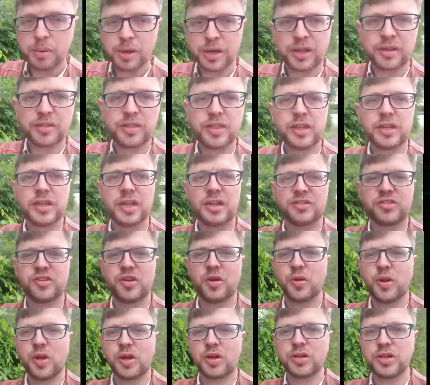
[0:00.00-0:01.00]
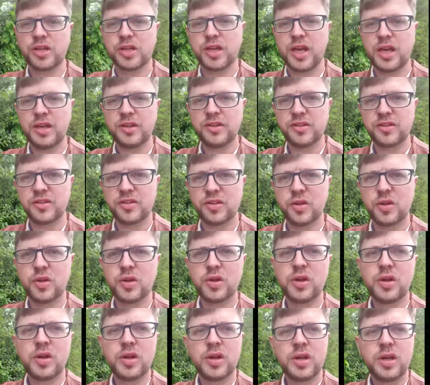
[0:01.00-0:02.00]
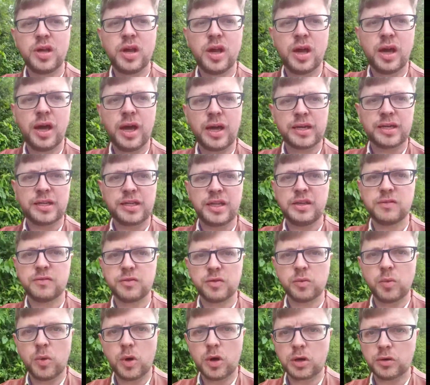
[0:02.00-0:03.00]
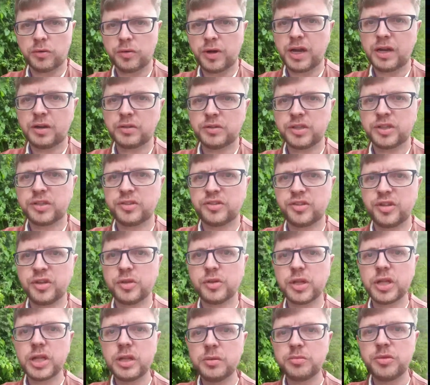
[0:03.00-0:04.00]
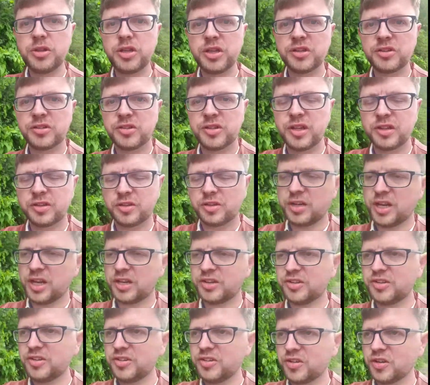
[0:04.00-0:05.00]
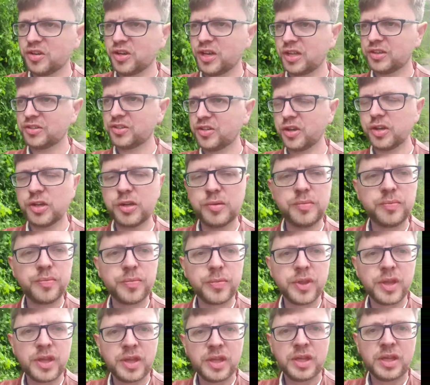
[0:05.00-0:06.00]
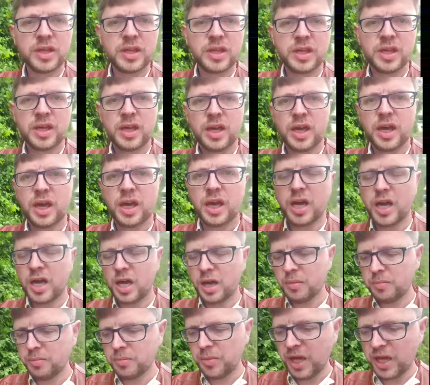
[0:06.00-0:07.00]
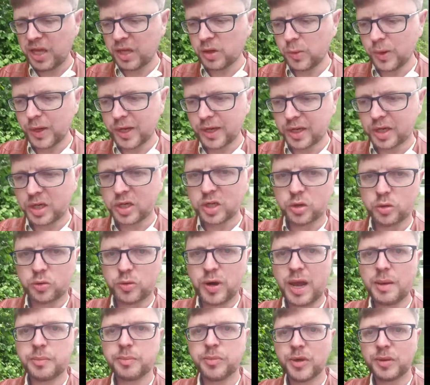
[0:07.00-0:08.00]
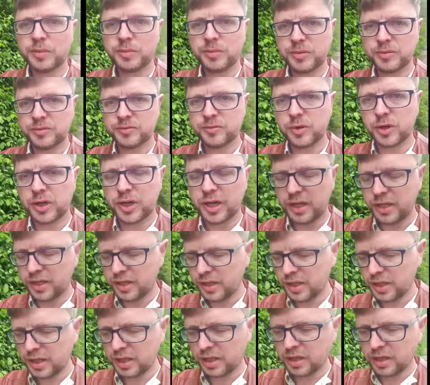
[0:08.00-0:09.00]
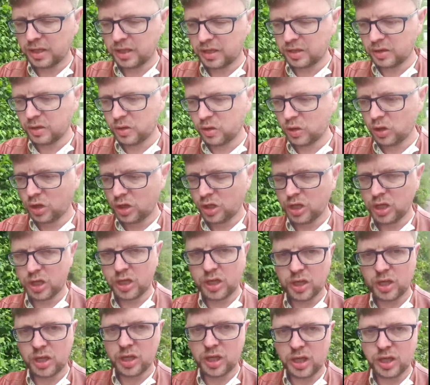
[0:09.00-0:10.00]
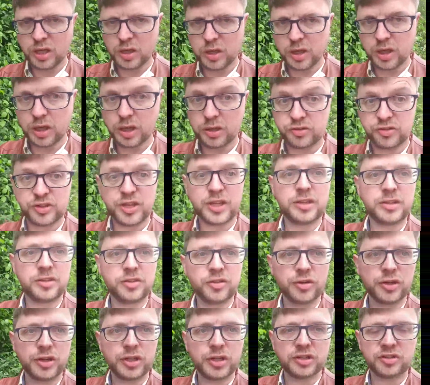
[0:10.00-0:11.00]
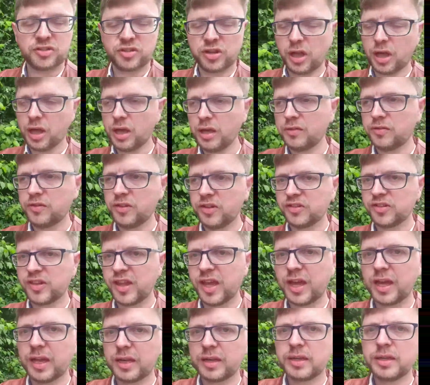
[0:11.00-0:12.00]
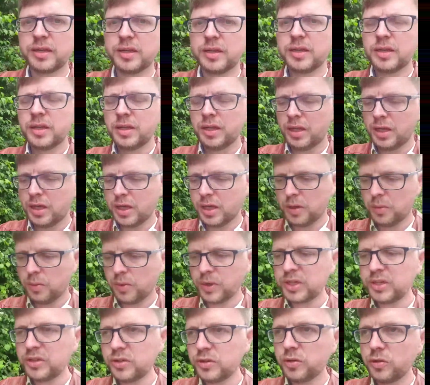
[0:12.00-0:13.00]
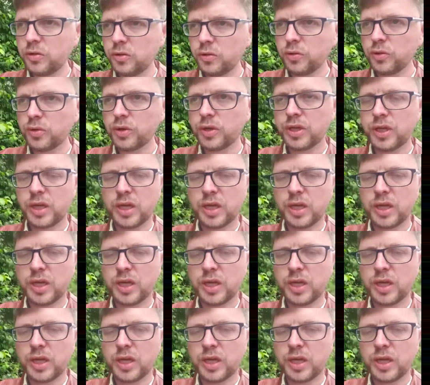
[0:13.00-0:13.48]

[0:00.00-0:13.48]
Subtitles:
But I think that's no longer the case. I can even walk around and still keep the internet connection, so that's good. A quick wrap up of what I said during this live is that when you